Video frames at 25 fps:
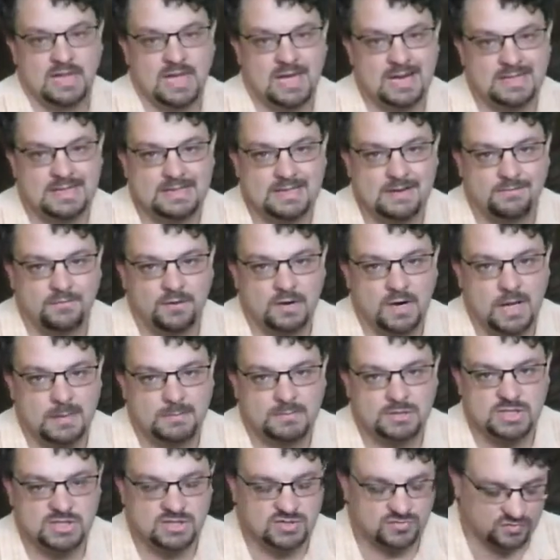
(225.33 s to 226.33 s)
lot of different
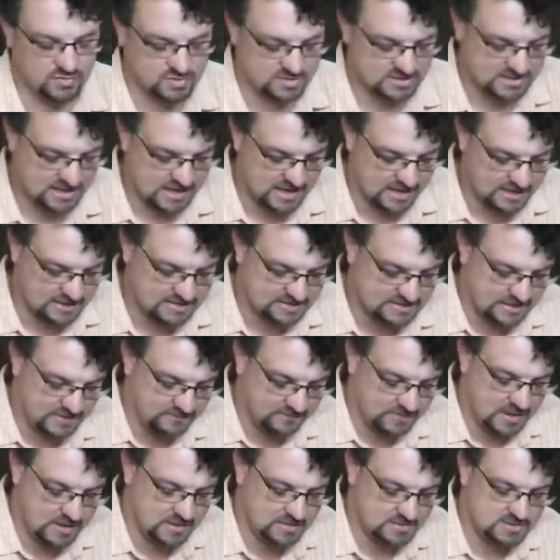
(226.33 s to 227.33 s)
options for sights.
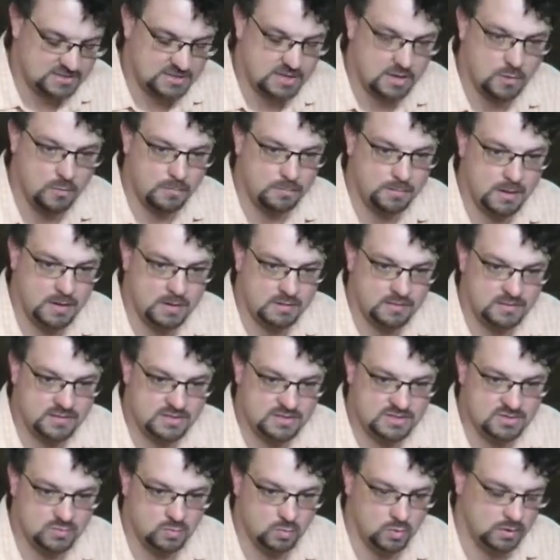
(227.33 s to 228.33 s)
I've got a scope on
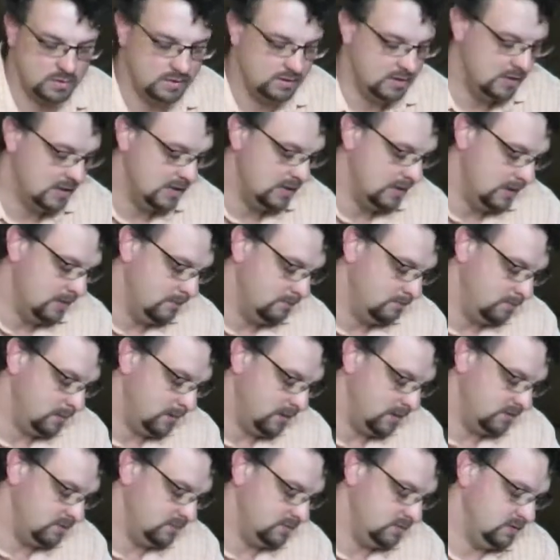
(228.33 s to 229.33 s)
this one,
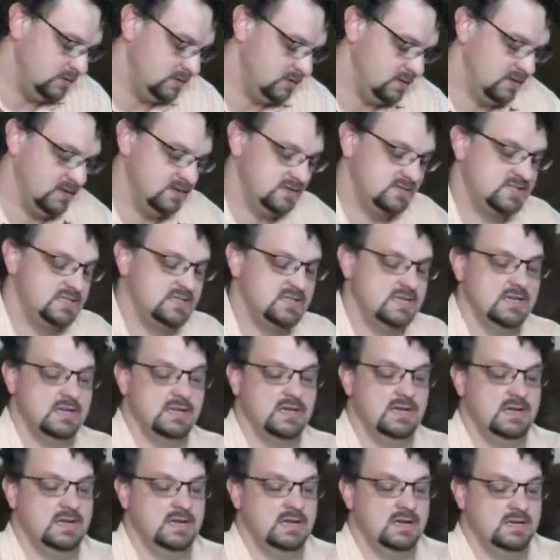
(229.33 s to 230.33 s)
but it
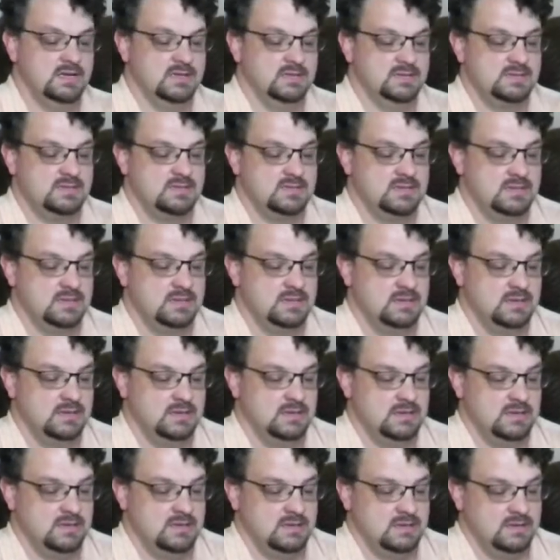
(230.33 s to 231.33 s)
still has
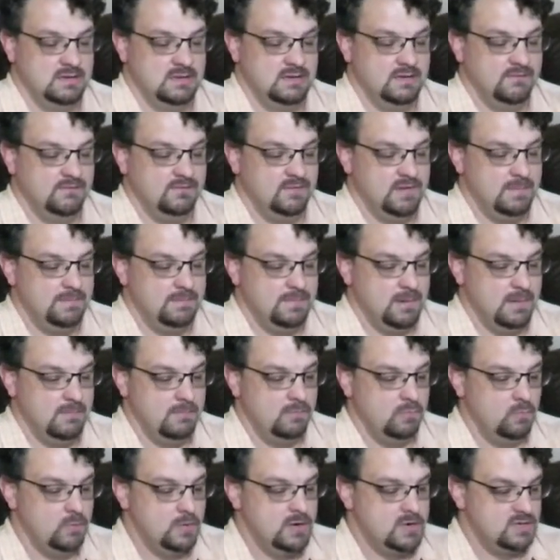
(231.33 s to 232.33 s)
the flip
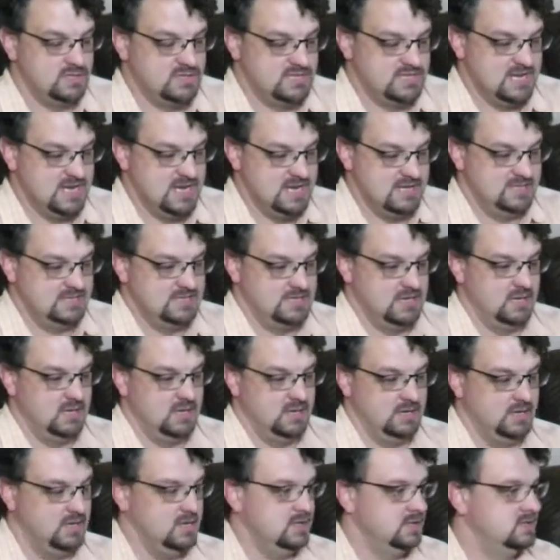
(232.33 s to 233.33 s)
up rear sights
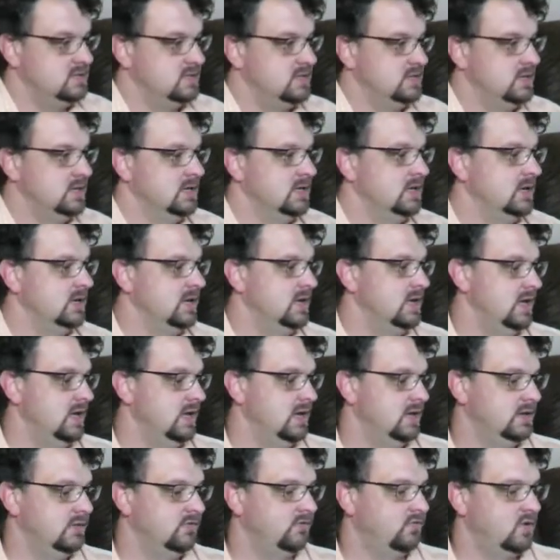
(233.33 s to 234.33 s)
on it
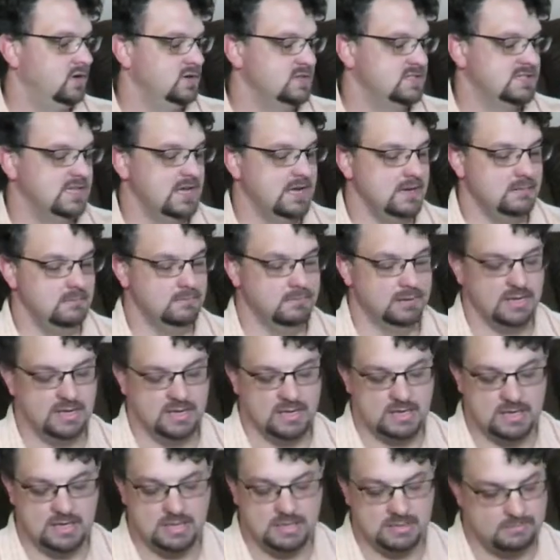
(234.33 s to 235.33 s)
and the front sight
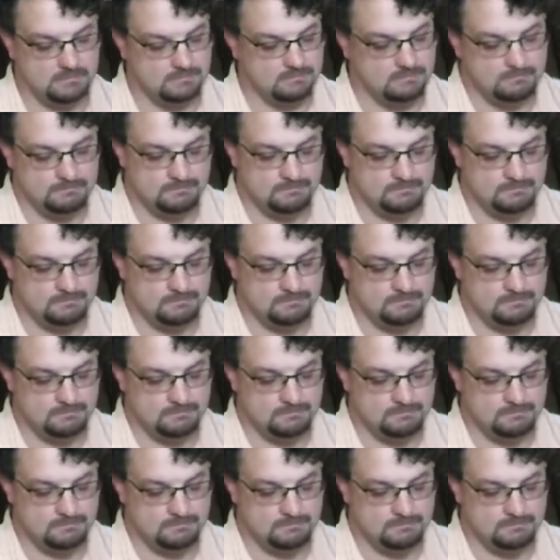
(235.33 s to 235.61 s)
blade.